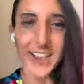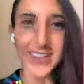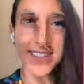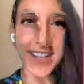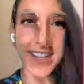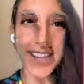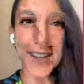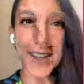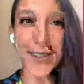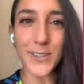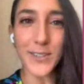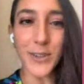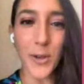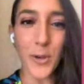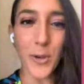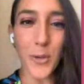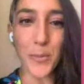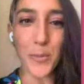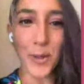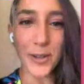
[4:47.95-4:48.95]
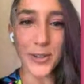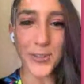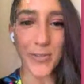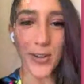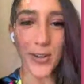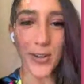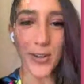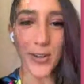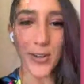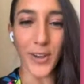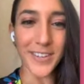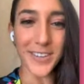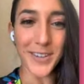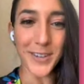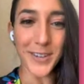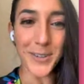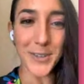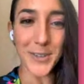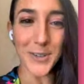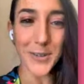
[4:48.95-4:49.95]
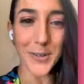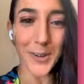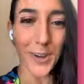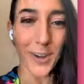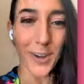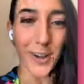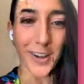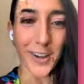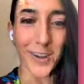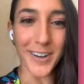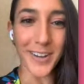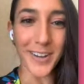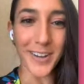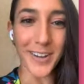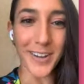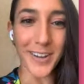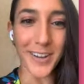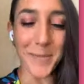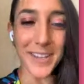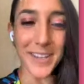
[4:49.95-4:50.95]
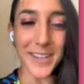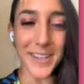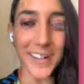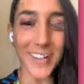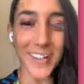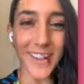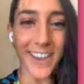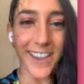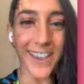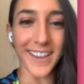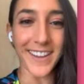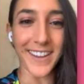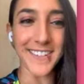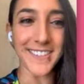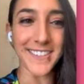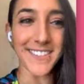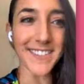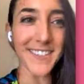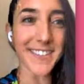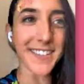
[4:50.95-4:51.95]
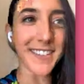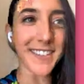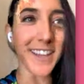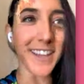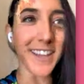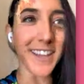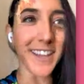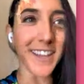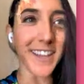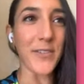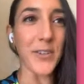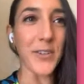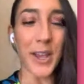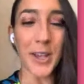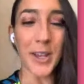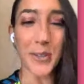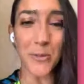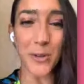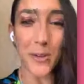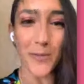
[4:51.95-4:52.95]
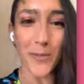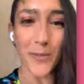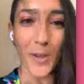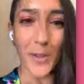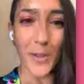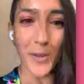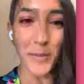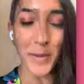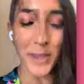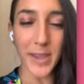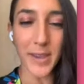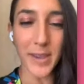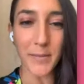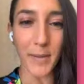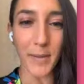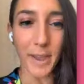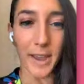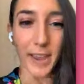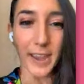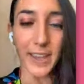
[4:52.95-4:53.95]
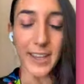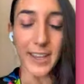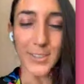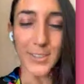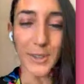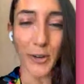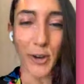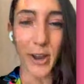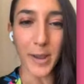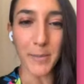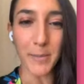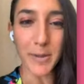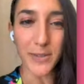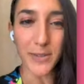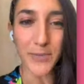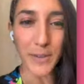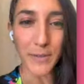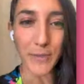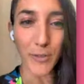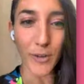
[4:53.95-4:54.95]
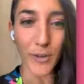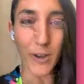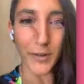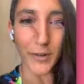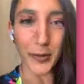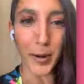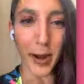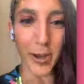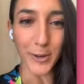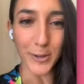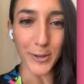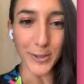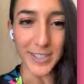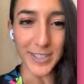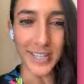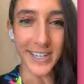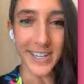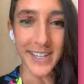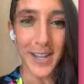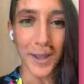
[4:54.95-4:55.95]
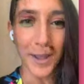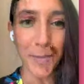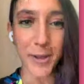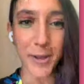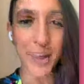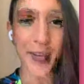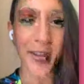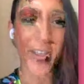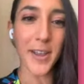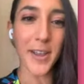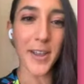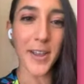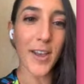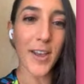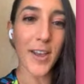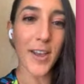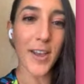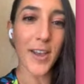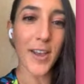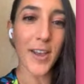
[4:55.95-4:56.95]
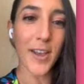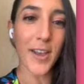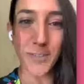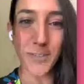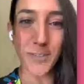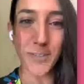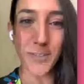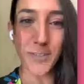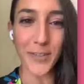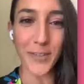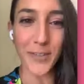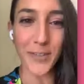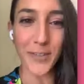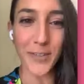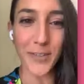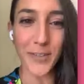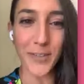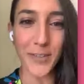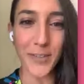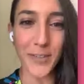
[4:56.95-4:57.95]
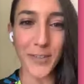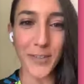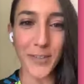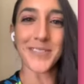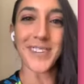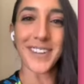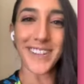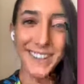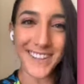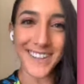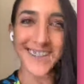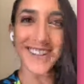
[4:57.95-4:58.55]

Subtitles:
Thank you, guys. I had so much fun. You two are amazing. And, if you guys want to follow me, my Instagram is fitforeverbychristine. I'm an online fitness coach.